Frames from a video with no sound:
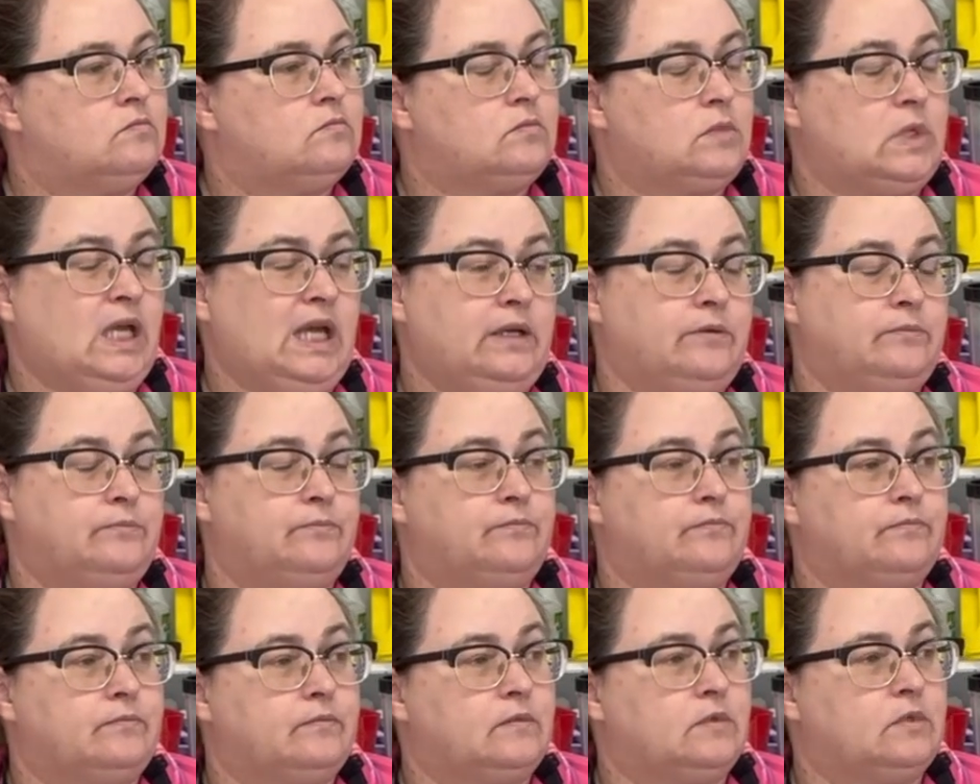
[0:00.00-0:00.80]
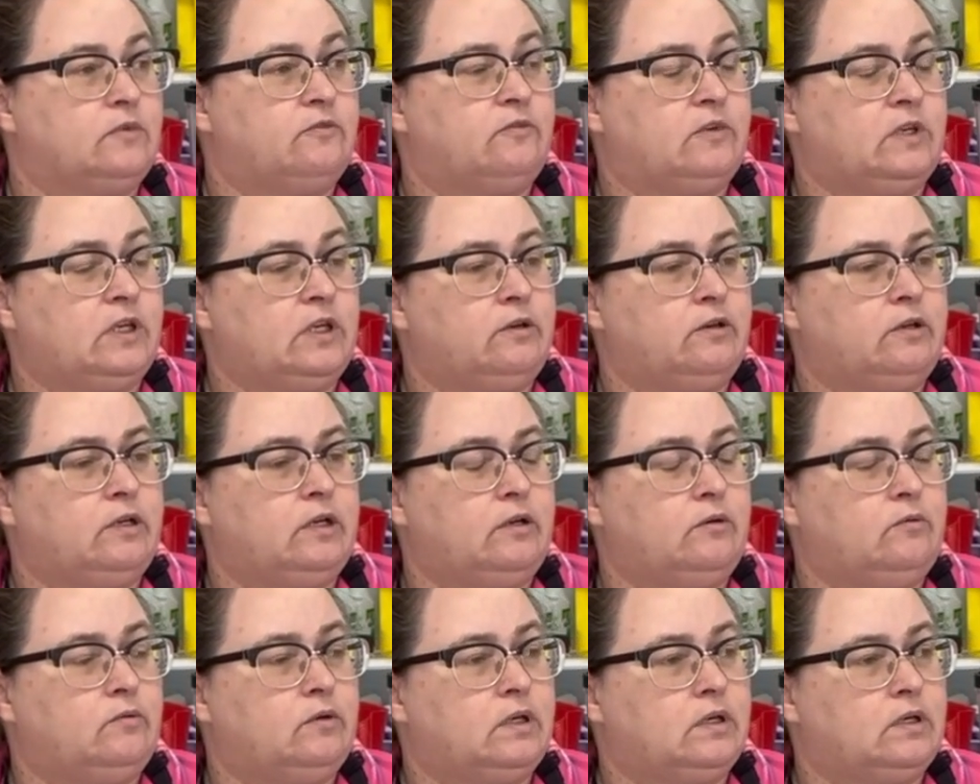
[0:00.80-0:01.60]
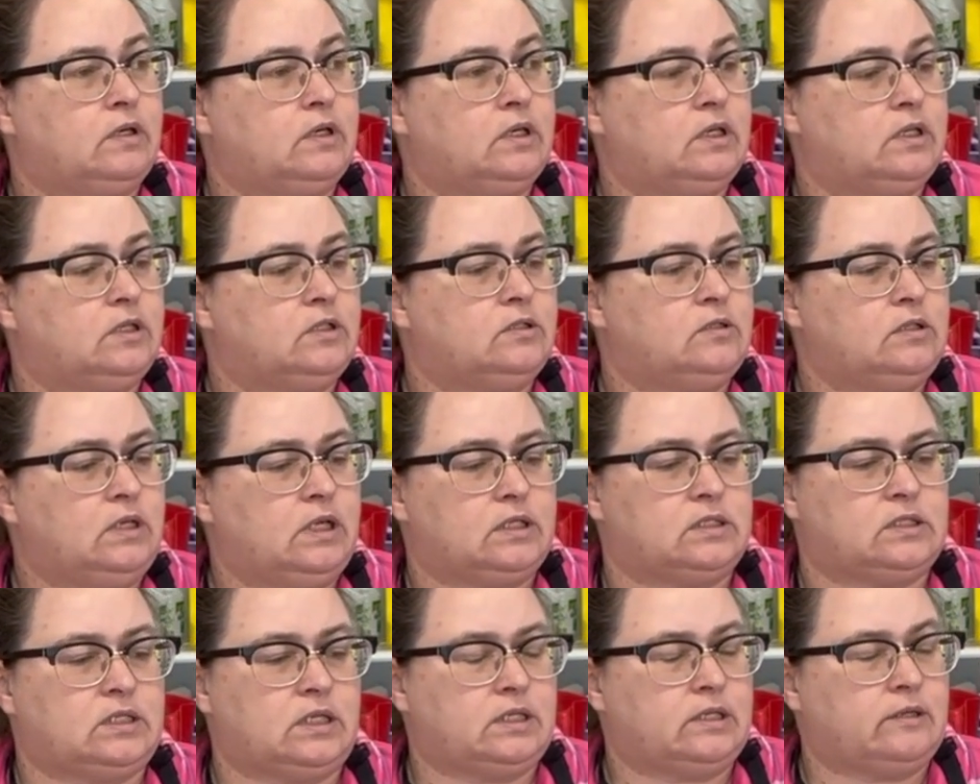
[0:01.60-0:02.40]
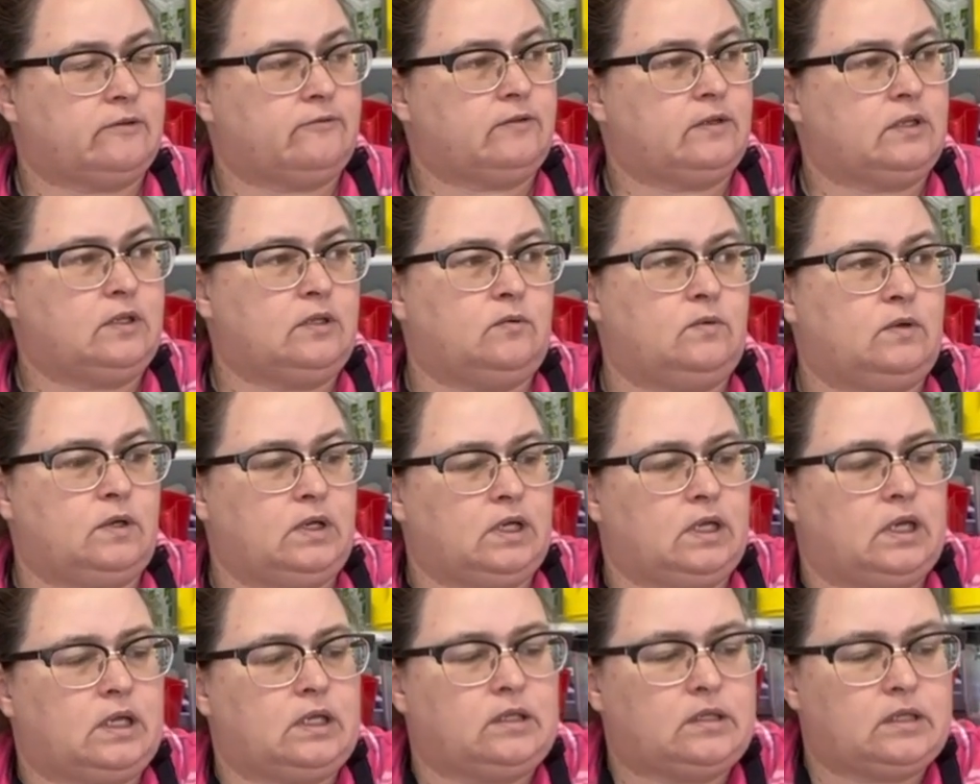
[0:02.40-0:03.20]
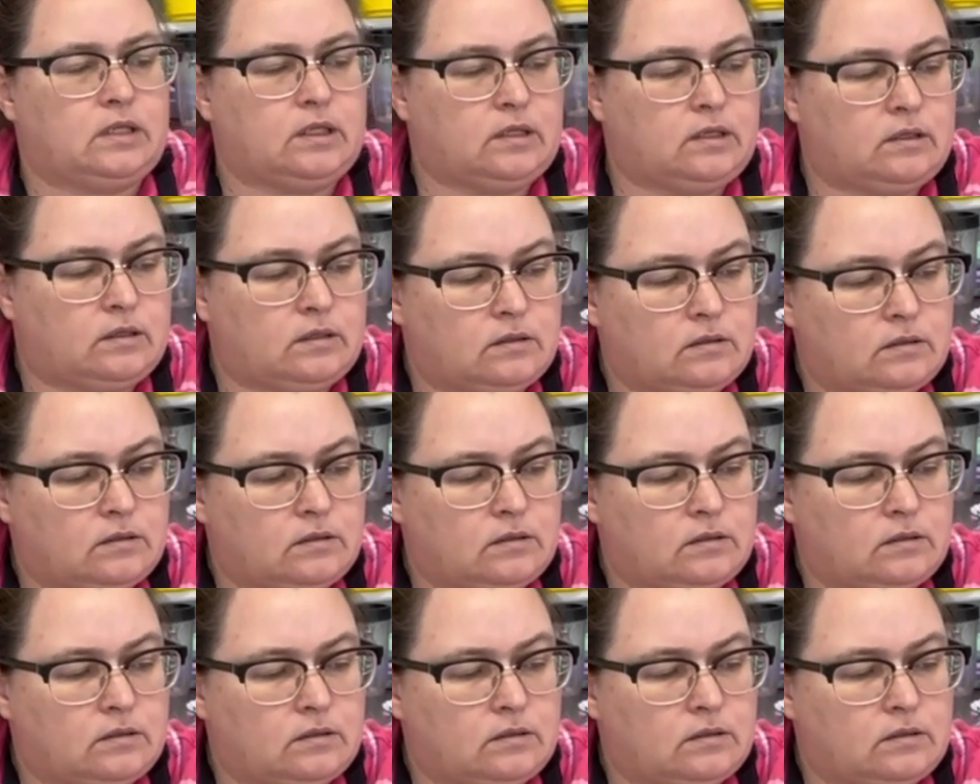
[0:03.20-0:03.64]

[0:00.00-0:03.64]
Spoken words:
Okay, figuring out what I'm gonna do next. I definitely want to get the